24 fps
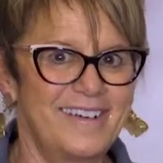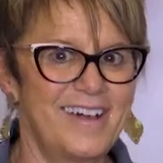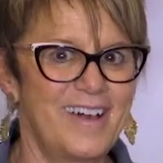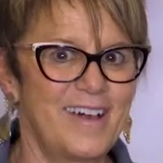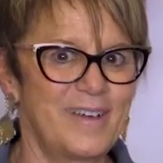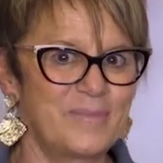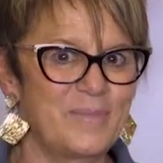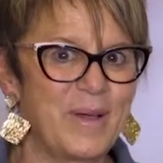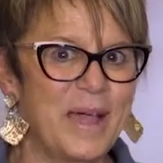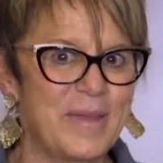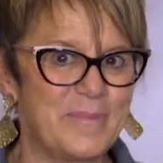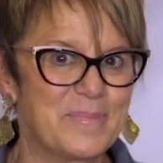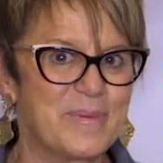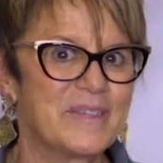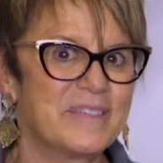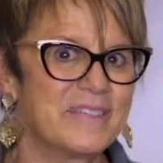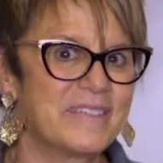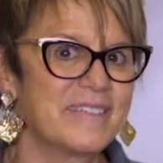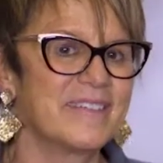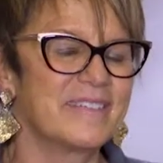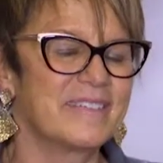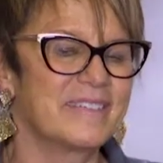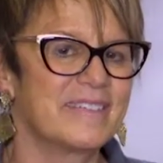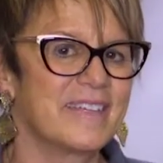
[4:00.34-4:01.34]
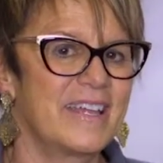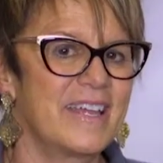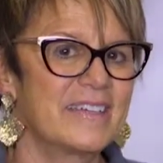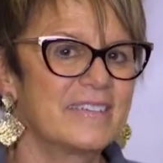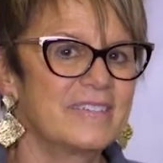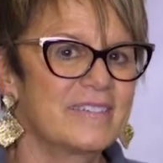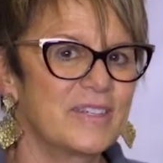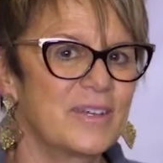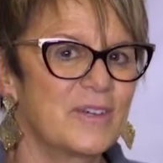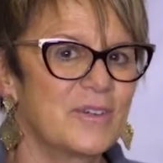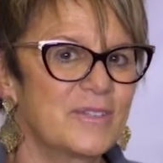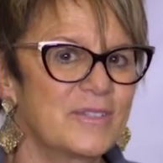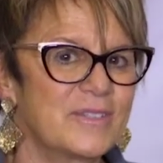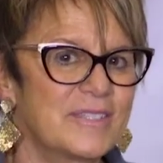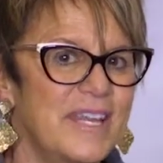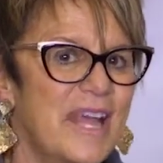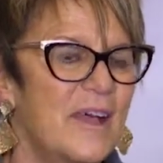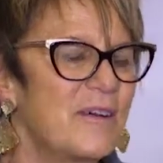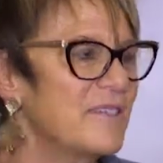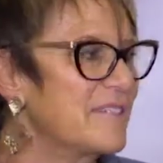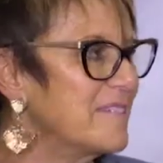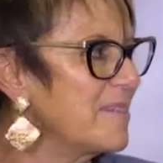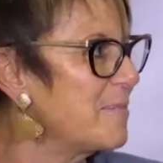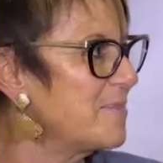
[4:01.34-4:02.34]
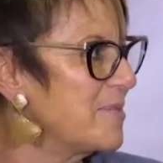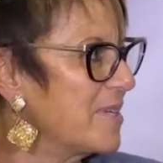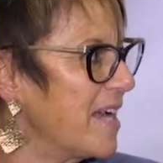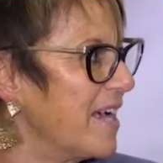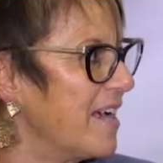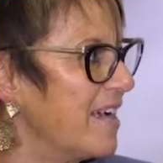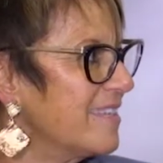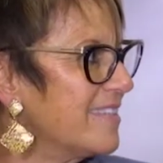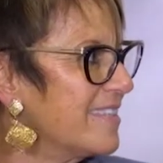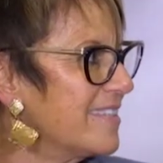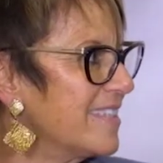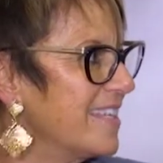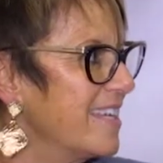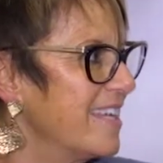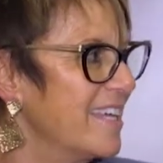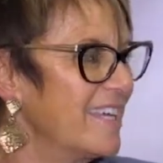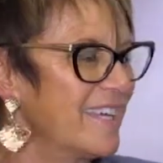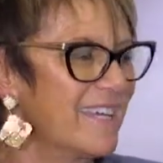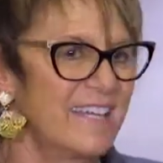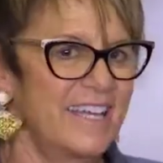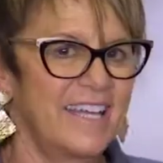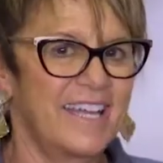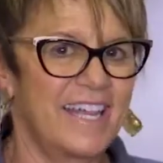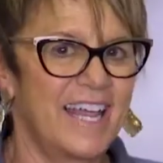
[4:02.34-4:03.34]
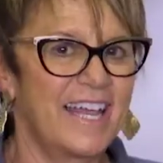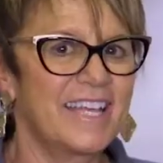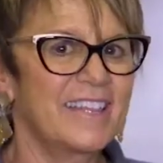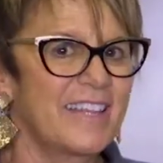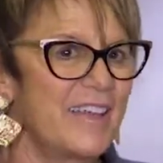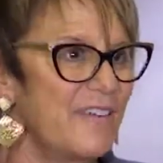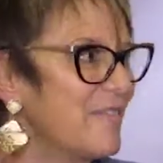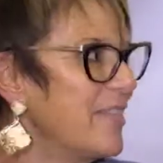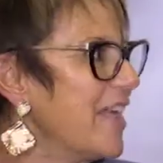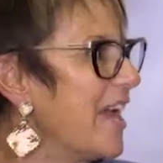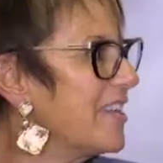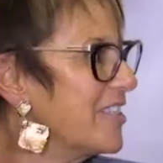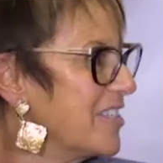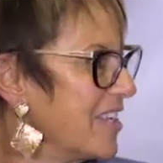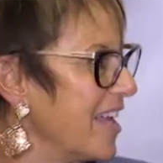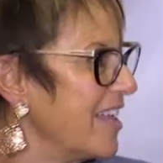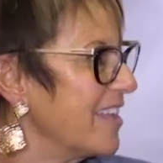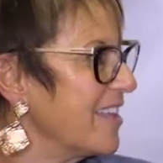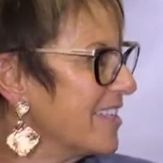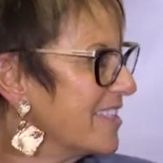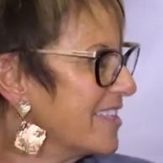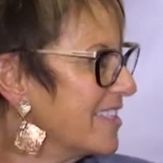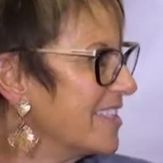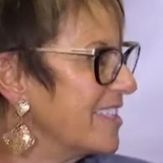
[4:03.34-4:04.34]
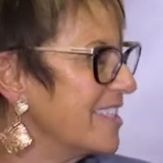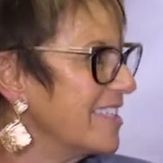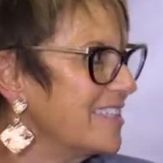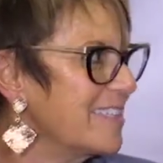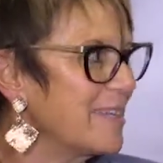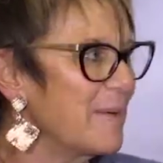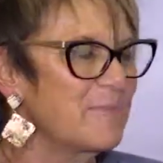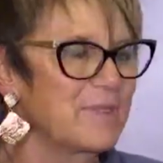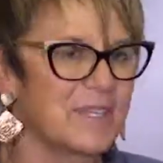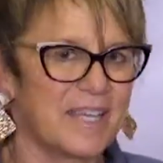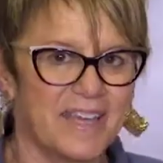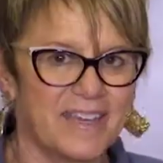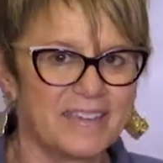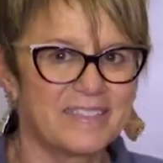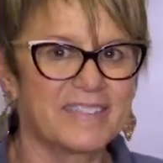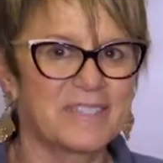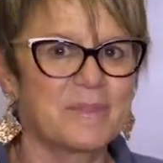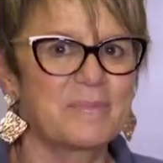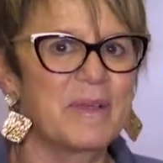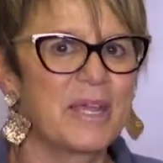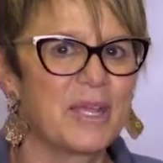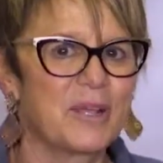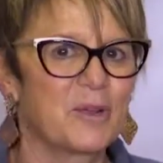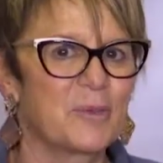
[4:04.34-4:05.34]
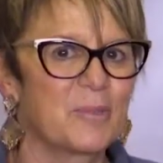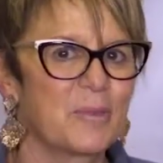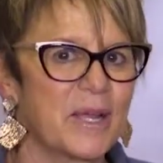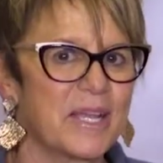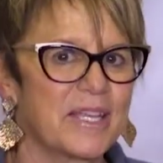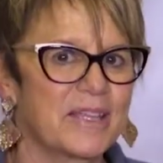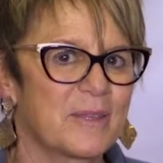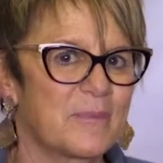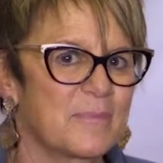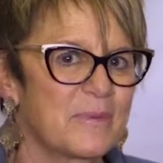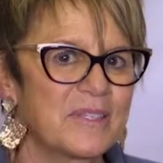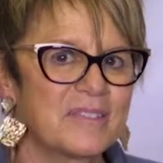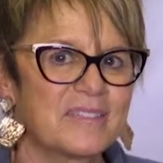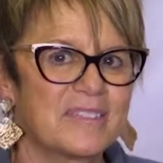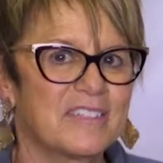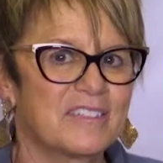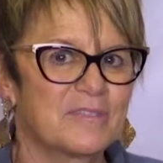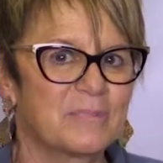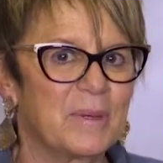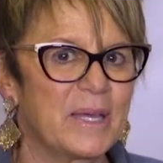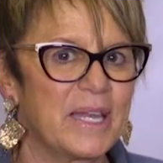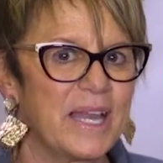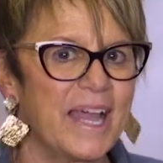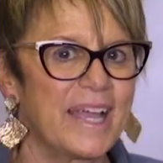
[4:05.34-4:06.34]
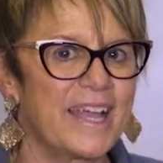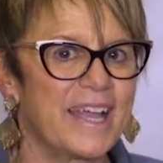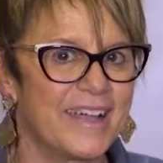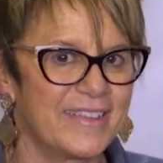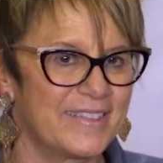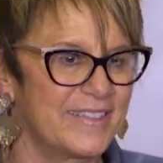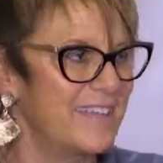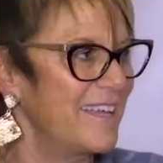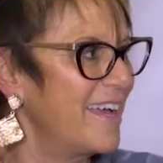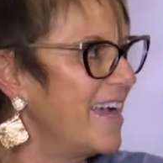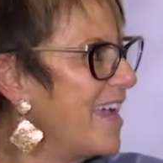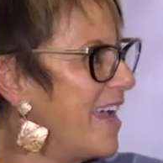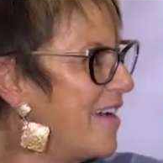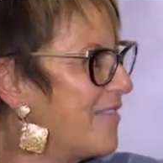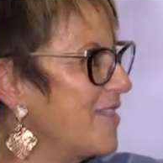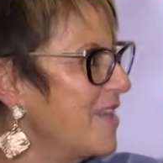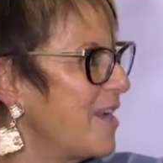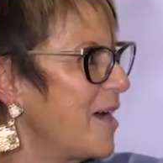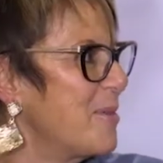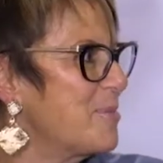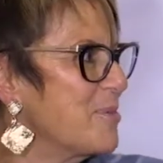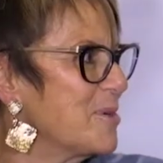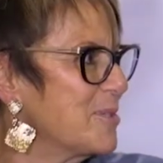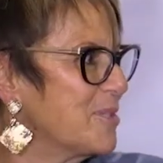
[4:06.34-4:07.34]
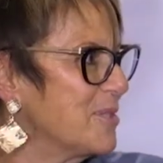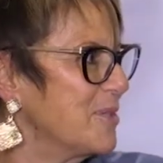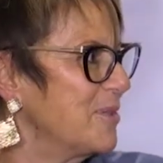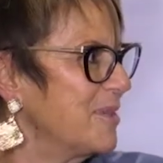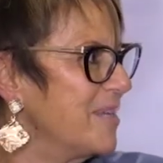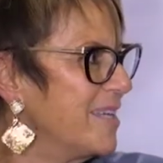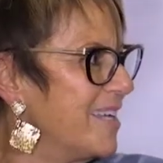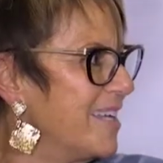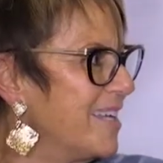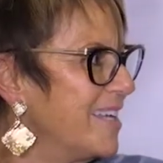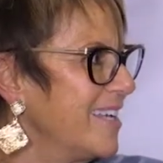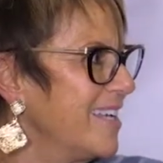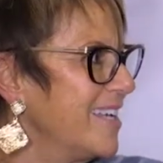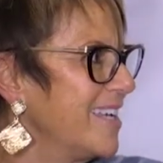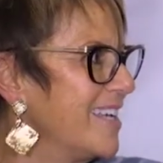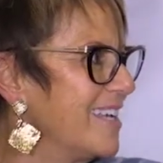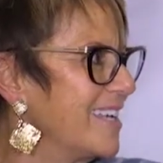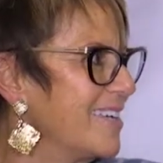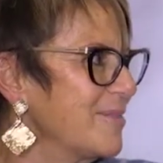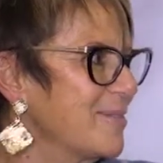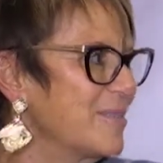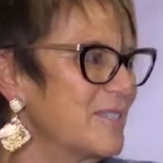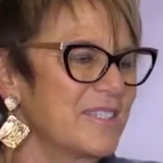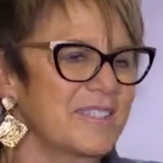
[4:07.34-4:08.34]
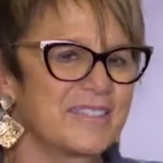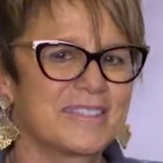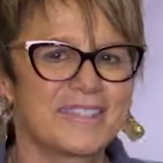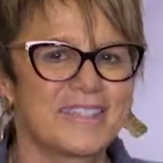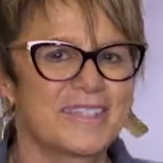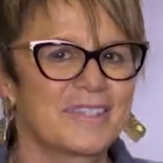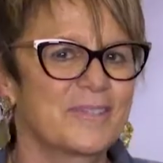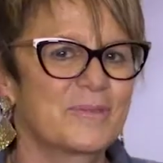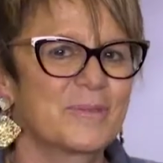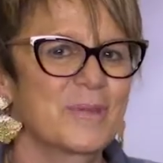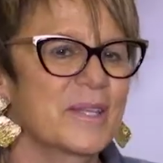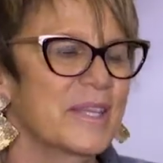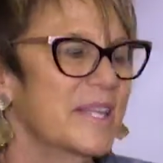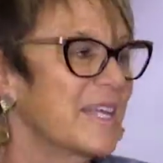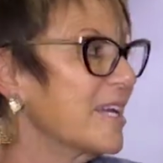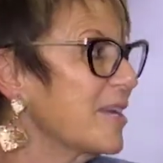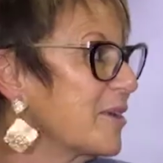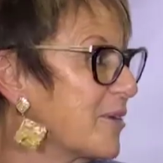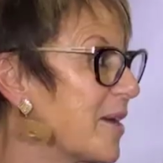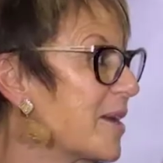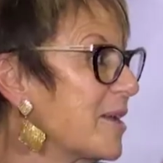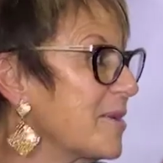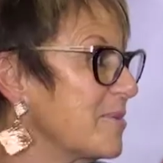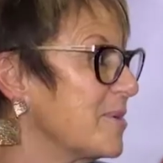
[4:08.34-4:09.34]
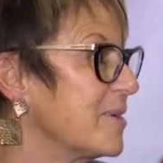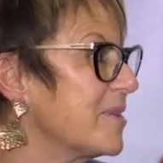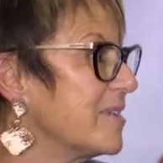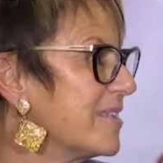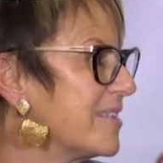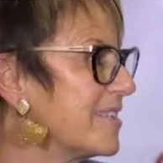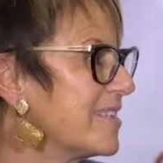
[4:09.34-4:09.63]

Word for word: on my business, and so now it's up to us, and I love that challenge. It's up to us to make or break the business, but I got the, I have the opportunity, which is really incredible.